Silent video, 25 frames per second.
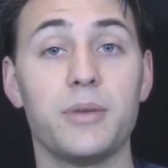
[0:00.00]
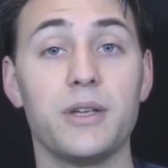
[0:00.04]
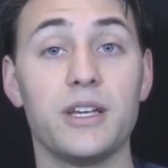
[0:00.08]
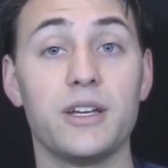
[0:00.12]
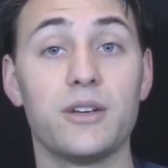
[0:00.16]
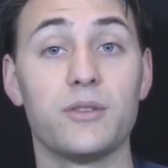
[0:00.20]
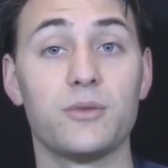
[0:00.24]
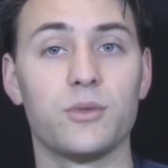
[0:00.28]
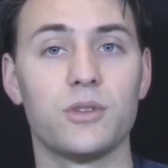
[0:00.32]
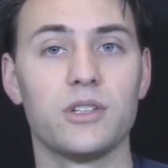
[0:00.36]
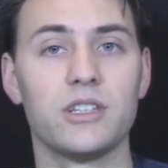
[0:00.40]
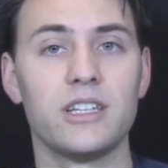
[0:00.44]

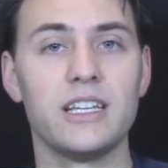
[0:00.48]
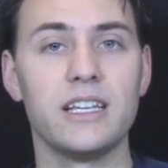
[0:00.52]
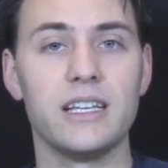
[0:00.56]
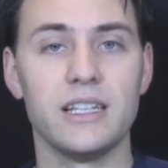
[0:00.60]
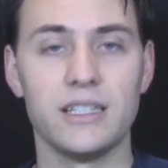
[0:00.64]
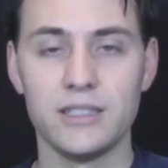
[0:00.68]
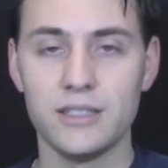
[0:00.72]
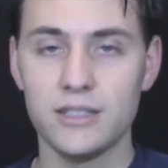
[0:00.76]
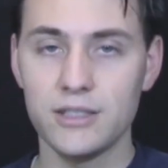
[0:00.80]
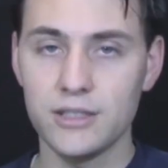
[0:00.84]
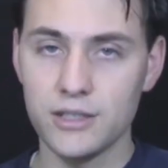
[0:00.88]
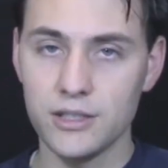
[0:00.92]
being
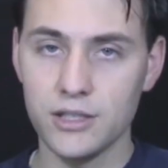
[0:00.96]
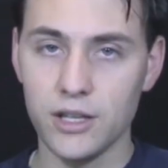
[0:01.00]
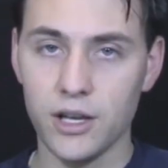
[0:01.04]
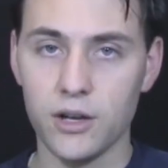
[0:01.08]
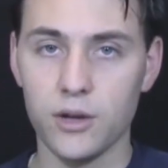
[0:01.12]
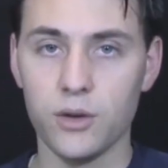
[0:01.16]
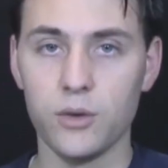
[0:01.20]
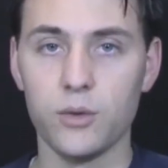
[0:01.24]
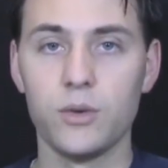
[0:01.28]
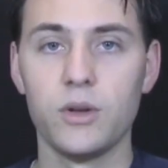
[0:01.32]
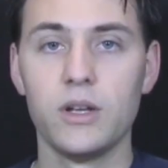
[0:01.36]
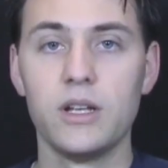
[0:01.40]
released.
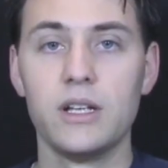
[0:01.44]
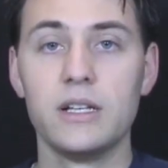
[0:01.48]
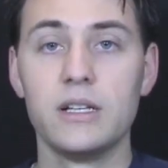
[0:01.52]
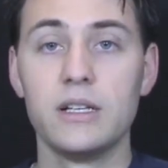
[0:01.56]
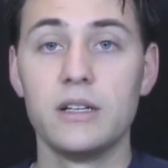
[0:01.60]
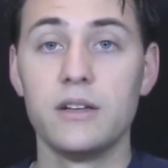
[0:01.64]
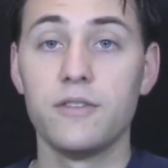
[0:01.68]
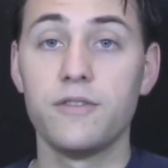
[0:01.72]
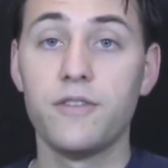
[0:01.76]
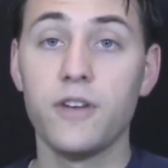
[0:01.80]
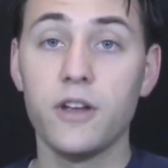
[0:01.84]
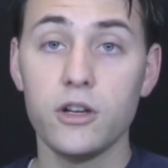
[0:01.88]
So,
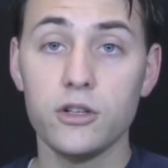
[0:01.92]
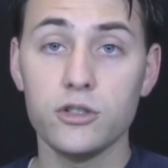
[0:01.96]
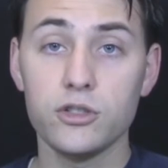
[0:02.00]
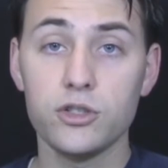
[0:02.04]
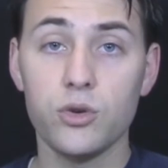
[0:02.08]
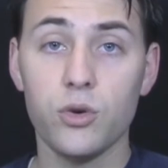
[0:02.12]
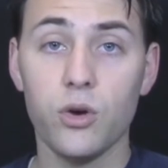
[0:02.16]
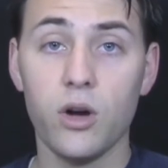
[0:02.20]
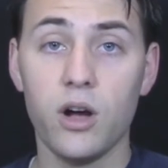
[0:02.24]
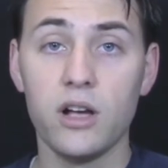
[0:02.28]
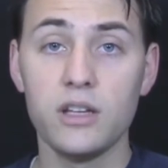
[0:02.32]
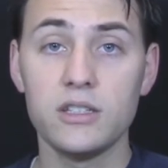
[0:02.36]
fingers
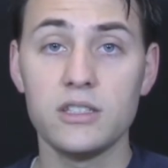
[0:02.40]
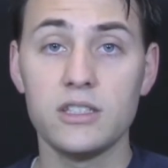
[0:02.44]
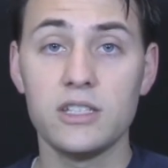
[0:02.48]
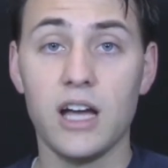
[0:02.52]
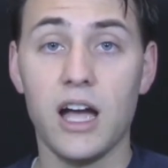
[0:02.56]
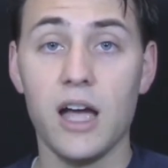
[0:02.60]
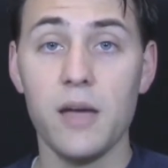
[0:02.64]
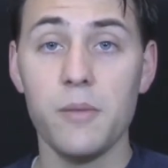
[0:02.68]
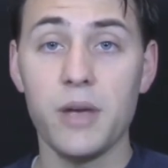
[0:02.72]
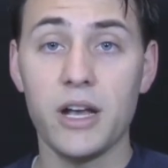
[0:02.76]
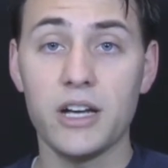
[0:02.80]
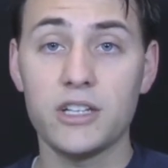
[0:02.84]
crossed,
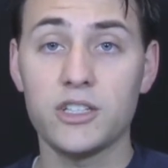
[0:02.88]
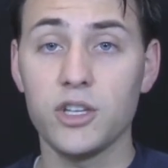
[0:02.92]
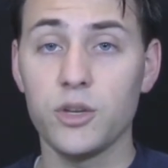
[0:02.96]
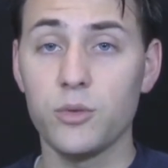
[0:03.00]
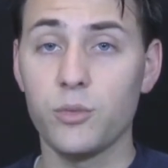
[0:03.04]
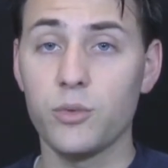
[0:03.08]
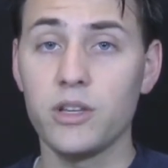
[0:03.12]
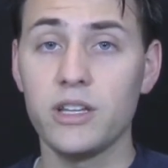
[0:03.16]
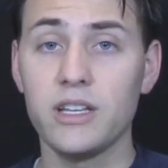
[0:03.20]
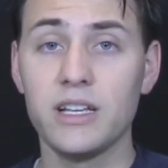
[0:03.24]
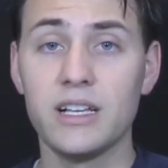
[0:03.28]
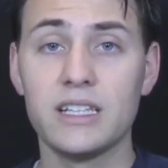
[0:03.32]
I'm actually
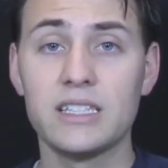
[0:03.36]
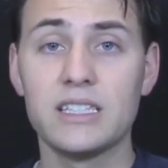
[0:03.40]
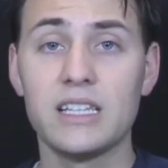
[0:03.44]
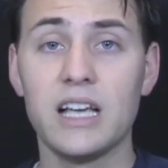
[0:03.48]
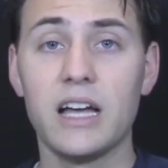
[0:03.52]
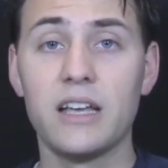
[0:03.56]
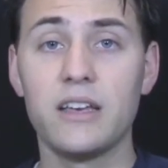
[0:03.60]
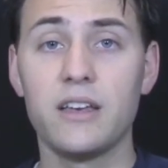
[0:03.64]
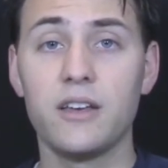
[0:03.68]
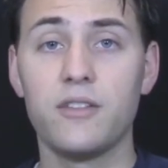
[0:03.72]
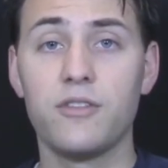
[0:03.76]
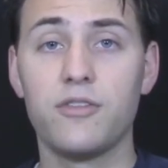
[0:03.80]
really
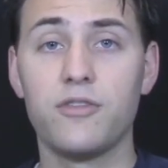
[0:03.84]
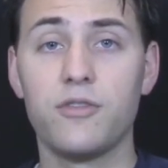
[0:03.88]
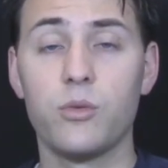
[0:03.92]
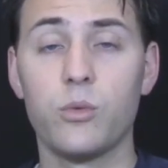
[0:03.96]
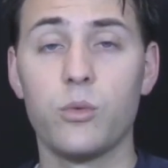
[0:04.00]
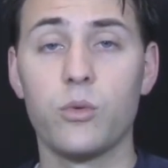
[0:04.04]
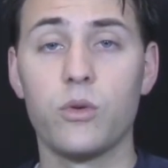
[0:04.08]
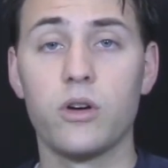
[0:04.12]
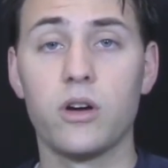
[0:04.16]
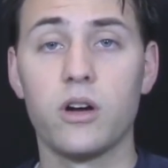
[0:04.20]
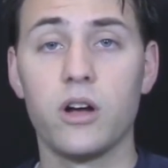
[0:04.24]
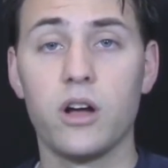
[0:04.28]
excited
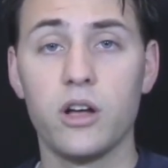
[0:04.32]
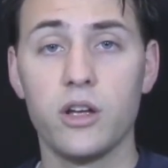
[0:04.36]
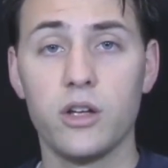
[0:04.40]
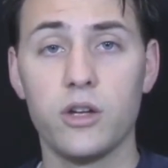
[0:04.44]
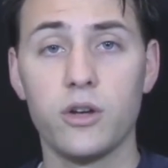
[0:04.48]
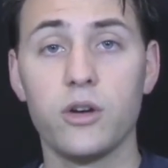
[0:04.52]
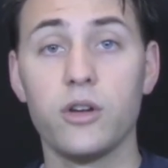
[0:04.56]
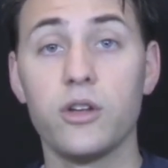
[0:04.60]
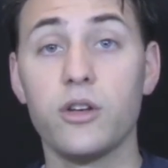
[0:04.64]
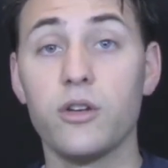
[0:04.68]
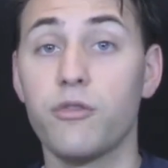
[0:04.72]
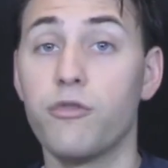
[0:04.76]
for a
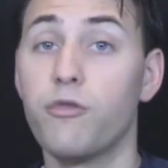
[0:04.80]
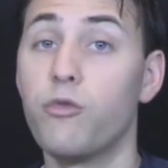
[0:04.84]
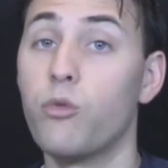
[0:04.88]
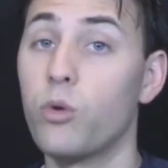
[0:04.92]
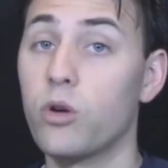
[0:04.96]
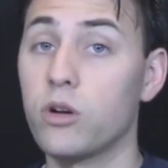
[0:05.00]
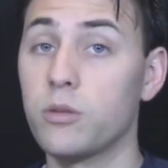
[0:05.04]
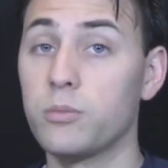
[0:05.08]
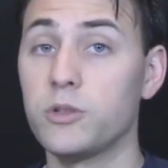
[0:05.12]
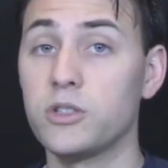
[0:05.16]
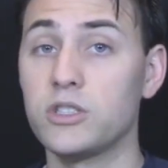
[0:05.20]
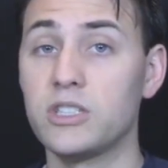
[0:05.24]
good
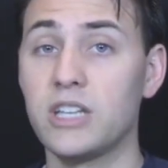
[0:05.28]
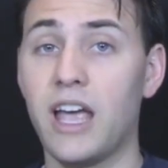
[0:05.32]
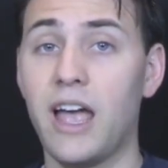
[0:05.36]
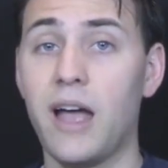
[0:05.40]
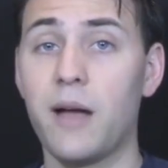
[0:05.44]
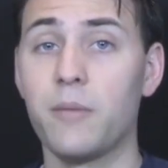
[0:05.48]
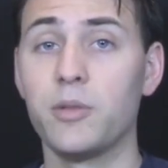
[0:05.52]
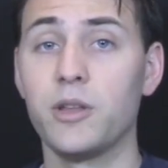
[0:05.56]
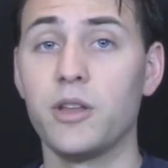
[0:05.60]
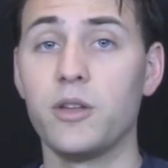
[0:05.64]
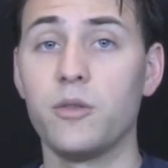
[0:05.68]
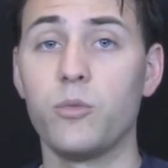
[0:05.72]
affordable
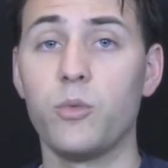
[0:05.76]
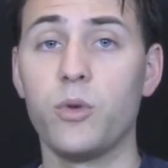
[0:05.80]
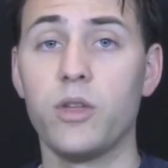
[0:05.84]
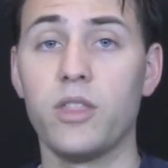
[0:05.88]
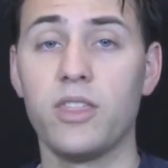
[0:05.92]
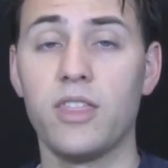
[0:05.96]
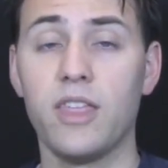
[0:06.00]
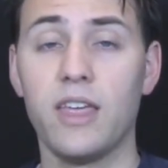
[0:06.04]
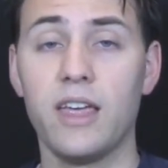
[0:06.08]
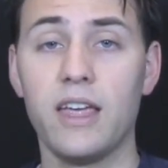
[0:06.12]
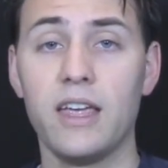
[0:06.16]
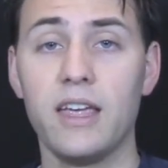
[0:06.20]
tablet
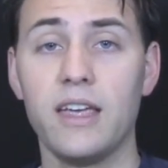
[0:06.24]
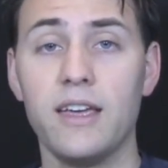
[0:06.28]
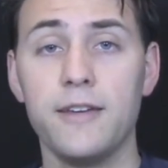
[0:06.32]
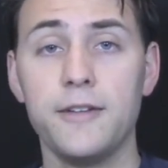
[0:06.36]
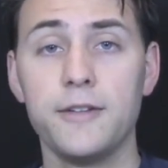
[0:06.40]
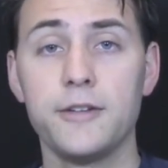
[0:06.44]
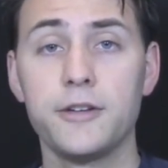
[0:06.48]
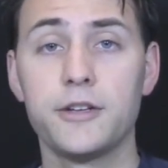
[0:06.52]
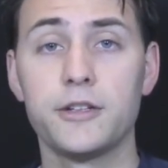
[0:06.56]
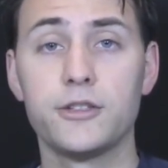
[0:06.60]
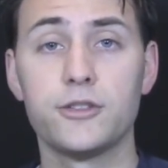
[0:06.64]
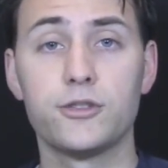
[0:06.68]
with a
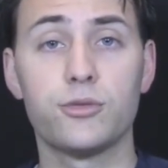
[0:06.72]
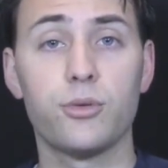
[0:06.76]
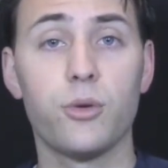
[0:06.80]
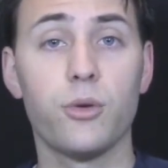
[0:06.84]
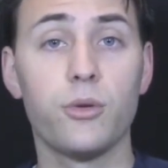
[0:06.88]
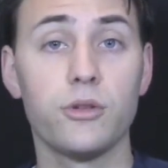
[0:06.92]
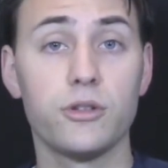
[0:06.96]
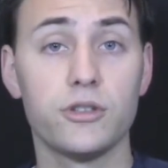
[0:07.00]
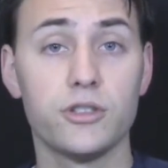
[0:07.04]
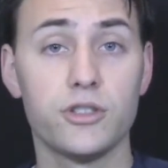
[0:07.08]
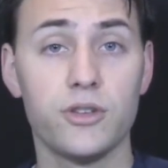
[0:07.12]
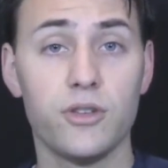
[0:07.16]

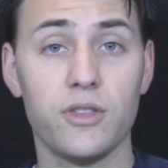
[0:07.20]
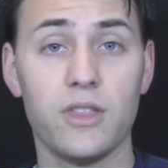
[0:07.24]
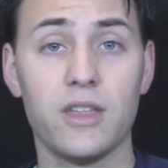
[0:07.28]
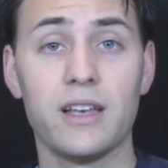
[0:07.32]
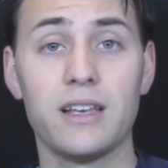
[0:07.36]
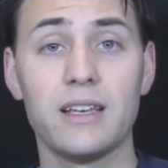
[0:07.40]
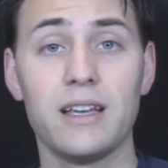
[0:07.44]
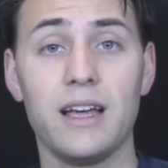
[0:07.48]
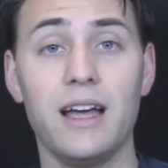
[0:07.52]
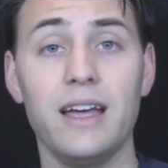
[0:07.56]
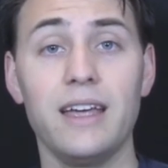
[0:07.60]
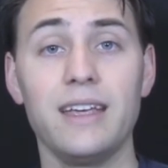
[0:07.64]
controller so
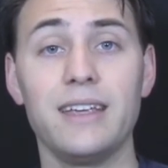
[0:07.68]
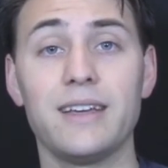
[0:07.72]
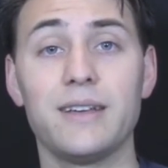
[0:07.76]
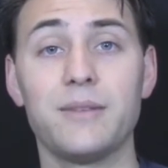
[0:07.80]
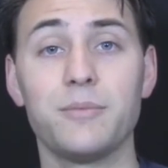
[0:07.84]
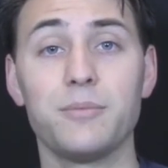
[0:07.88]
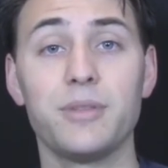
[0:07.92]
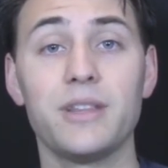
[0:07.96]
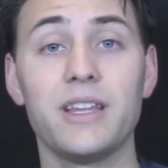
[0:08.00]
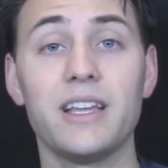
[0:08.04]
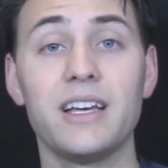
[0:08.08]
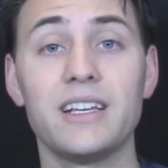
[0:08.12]
that I
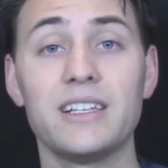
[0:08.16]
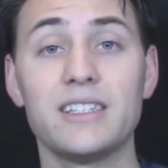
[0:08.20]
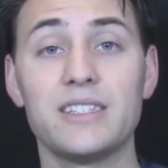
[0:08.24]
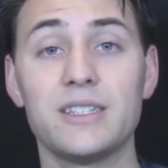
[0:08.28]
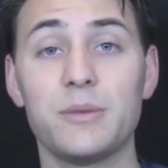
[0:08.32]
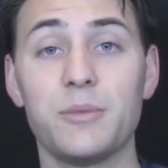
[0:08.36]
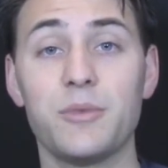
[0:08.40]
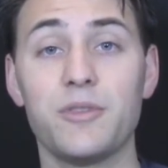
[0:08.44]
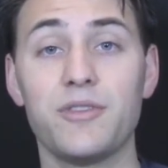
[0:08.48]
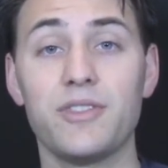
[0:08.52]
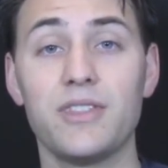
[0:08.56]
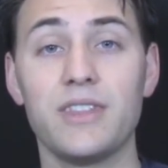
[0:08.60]
can play
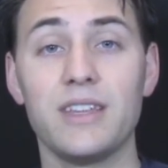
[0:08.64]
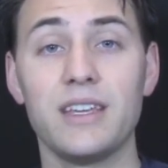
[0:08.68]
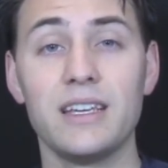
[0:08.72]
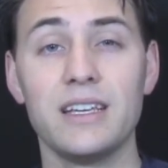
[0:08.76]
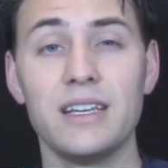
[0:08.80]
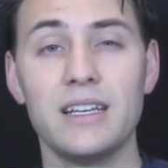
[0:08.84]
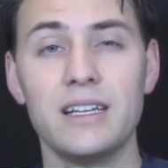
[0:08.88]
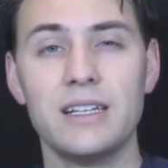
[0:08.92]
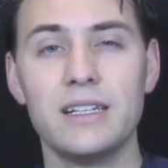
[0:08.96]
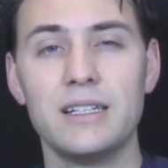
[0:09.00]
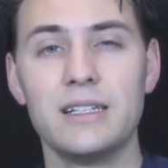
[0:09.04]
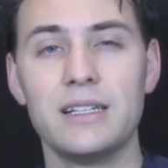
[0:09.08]
some of
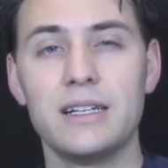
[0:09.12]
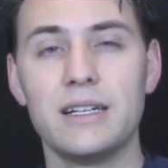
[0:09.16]
the